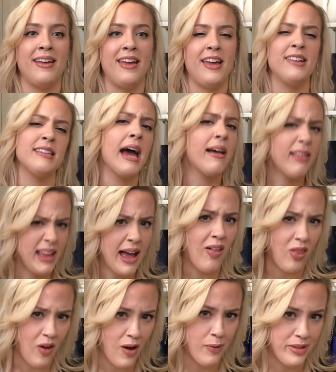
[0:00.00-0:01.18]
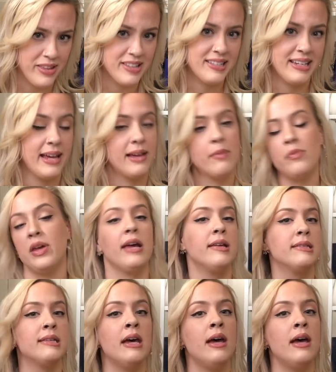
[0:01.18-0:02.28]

exactly how long will this take, because